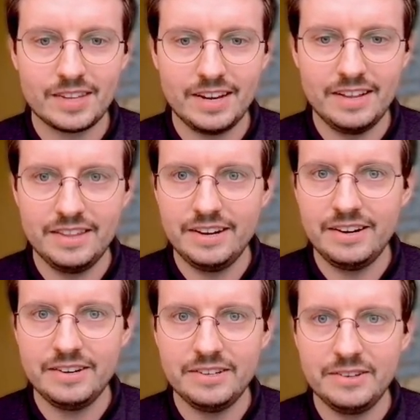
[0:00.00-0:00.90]
And there
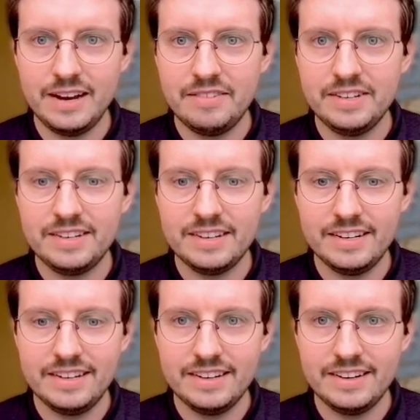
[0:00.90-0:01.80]
you have it.
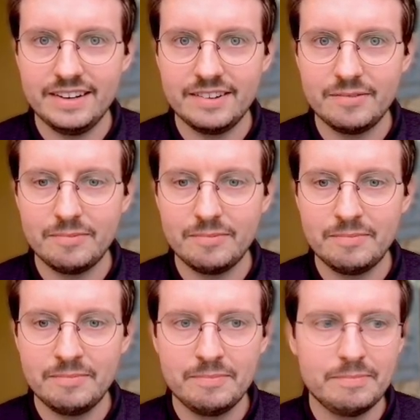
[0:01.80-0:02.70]
It
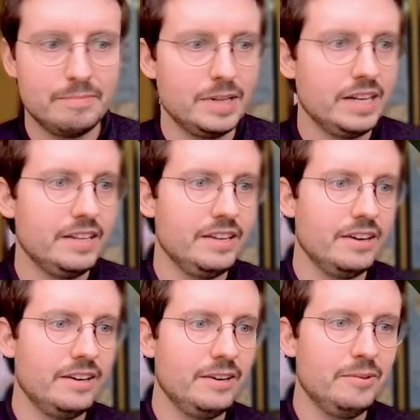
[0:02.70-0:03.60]
played the
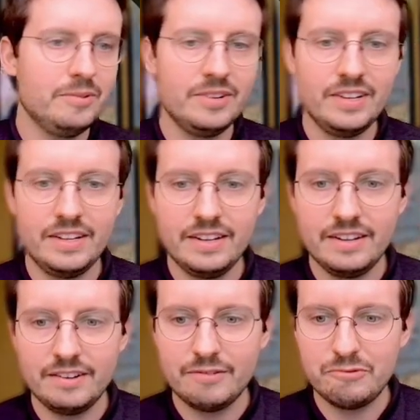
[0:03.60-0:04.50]
audio
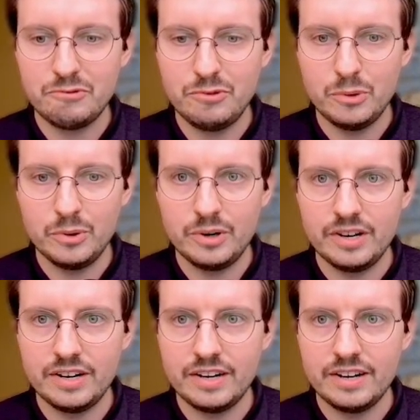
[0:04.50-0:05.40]
for
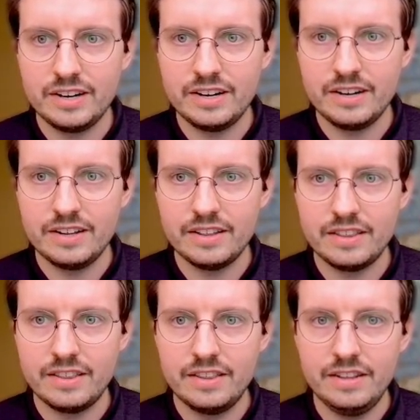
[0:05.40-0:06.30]

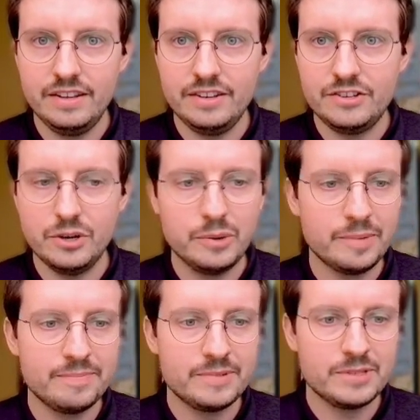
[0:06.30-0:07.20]
the joke.
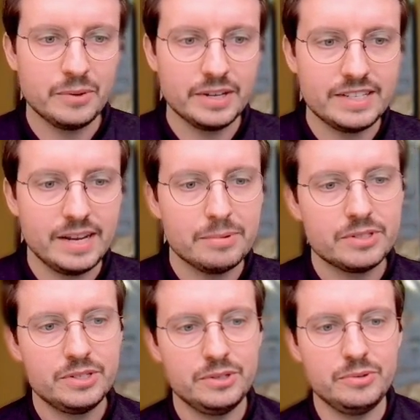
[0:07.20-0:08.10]
So it's able
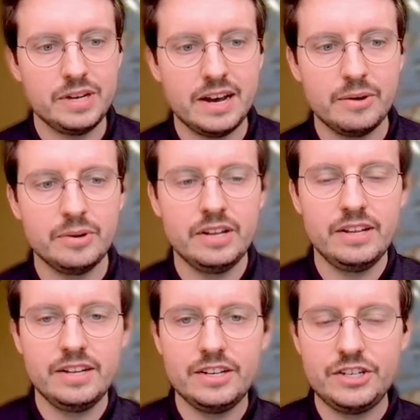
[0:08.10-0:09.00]
to now
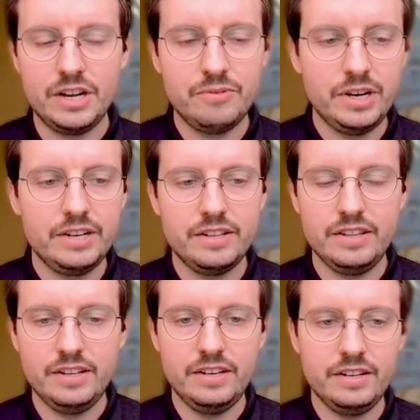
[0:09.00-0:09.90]
generate
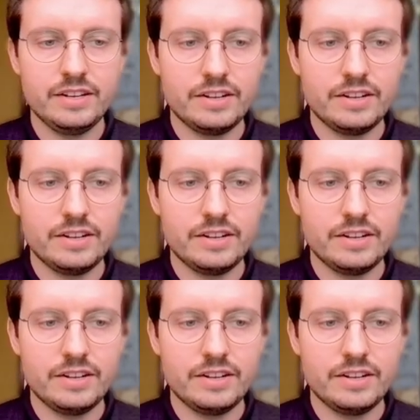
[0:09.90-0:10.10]
the